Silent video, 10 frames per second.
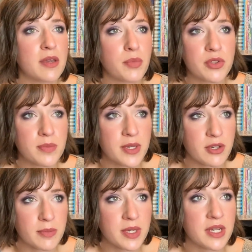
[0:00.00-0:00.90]
both my
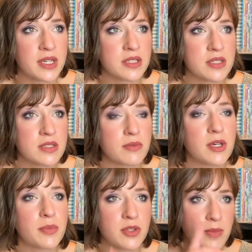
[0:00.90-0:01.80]
grandparents, well,
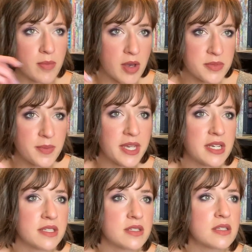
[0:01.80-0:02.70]
both my mom's
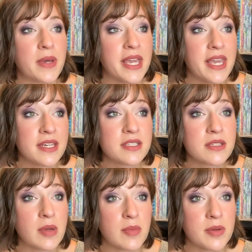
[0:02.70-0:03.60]
parents, my aunt,
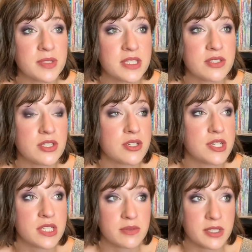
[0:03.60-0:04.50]
my mom's sister,
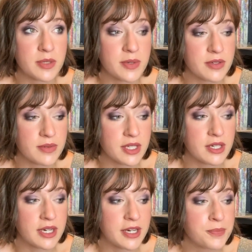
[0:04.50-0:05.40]
she's a really big
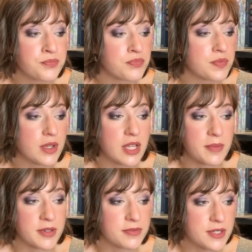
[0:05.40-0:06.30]
reader. A lot of
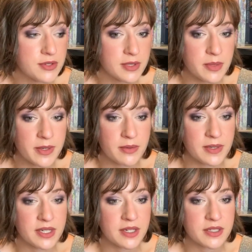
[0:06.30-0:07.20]
my friends are really big
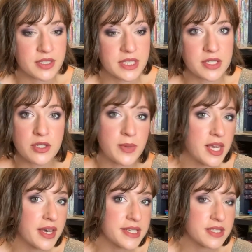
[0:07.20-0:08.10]
readers. And so
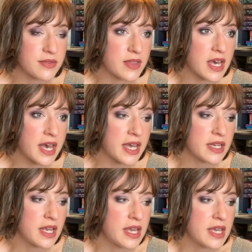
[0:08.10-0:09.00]
because of that,
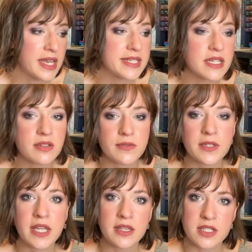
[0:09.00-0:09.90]
it didn't feel
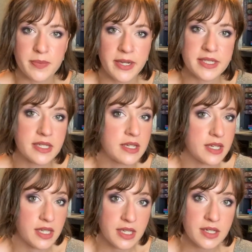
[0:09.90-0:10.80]
like this pressing
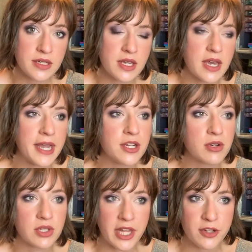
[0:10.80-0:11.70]
need. I know
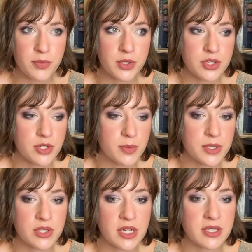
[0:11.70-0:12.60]
a lot of booktubers
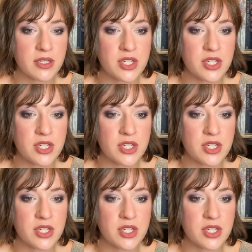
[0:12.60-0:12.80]
start their